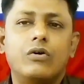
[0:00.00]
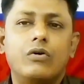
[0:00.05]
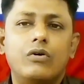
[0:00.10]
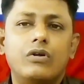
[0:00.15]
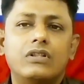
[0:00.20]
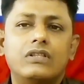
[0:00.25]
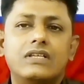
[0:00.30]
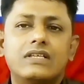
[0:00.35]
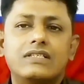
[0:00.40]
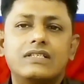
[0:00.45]

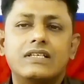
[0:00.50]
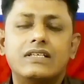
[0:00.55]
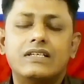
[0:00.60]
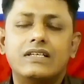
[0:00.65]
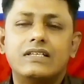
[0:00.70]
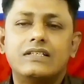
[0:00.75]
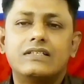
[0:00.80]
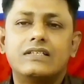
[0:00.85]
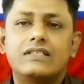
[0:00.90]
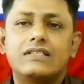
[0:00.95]
all the
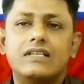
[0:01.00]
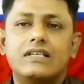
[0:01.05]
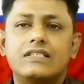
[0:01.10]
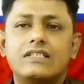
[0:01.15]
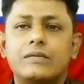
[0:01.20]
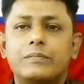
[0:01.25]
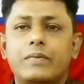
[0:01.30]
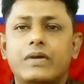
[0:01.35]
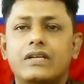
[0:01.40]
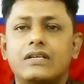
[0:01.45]
sentences are
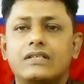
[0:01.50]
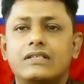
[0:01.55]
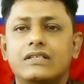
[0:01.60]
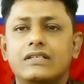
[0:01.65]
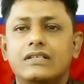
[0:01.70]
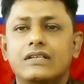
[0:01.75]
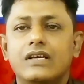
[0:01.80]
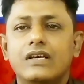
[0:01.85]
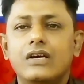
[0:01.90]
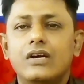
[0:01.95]

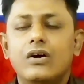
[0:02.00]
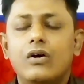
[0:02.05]
separated,